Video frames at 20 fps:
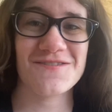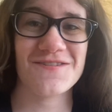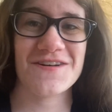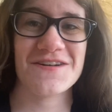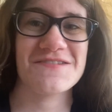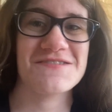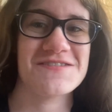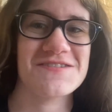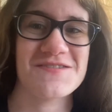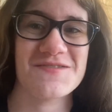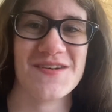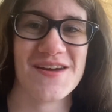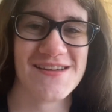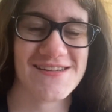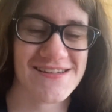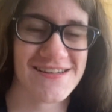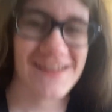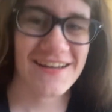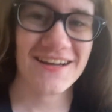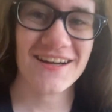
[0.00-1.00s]
It was so
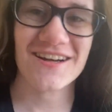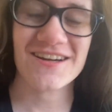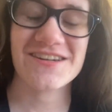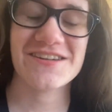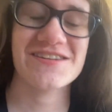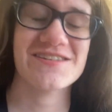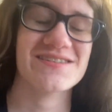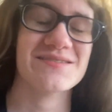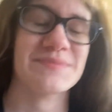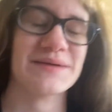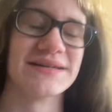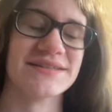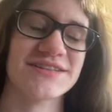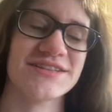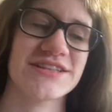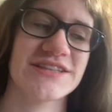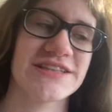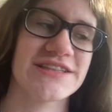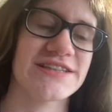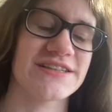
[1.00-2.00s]
amazing. Oh, she's the best.
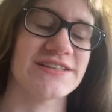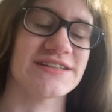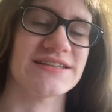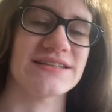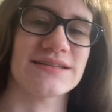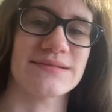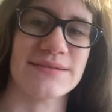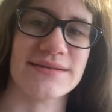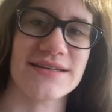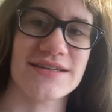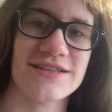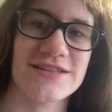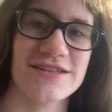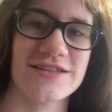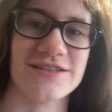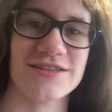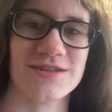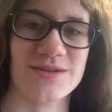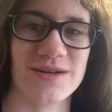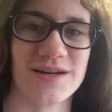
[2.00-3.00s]
She's seriously the best. She's
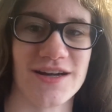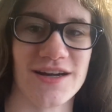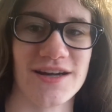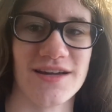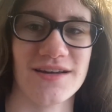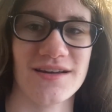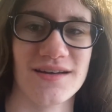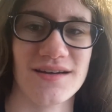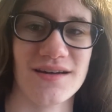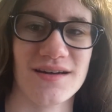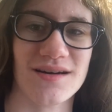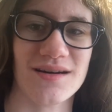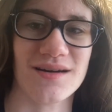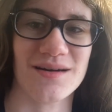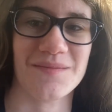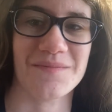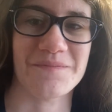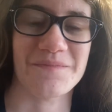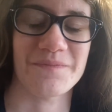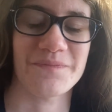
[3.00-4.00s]
so kind.
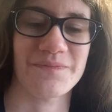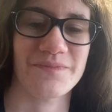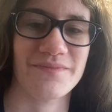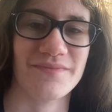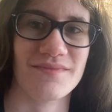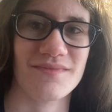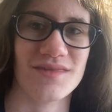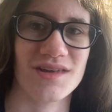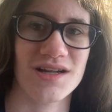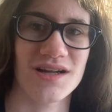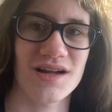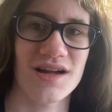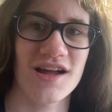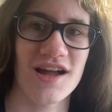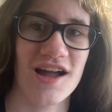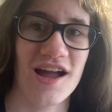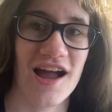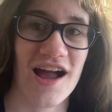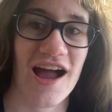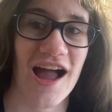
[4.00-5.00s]
Um,
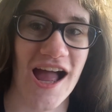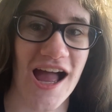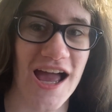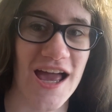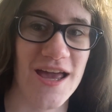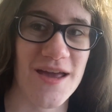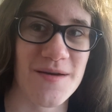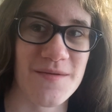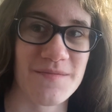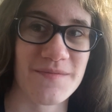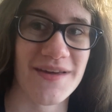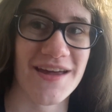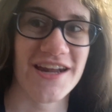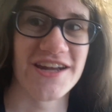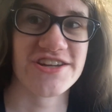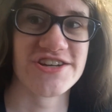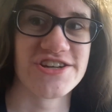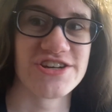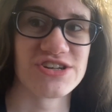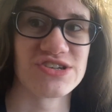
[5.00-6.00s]
I am getting
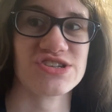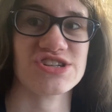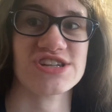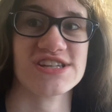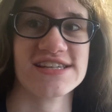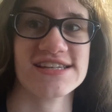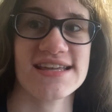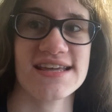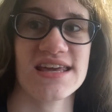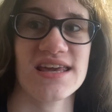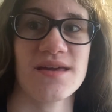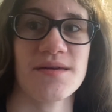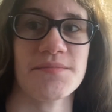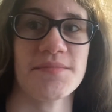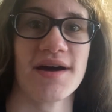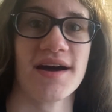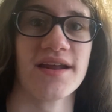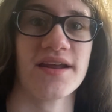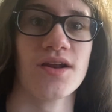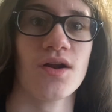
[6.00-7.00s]
chills just thinking
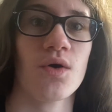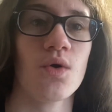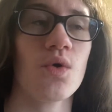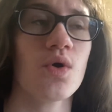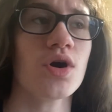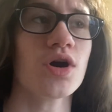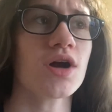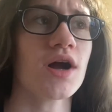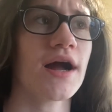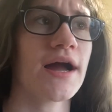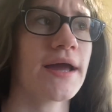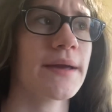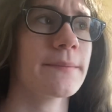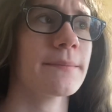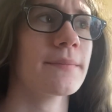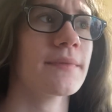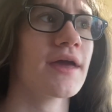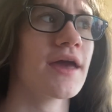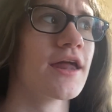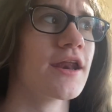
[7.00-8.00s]
about it, or
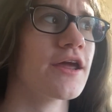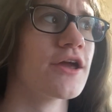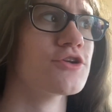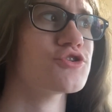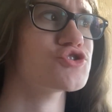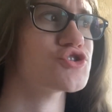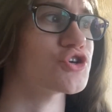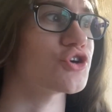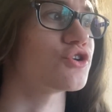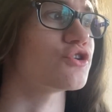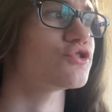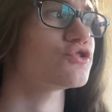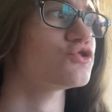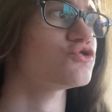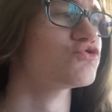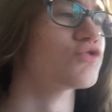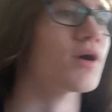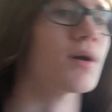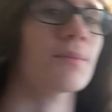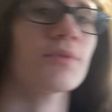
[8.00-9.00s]
I'm getting chills
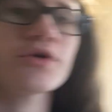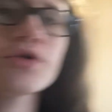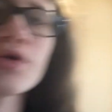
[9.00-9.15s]
from the door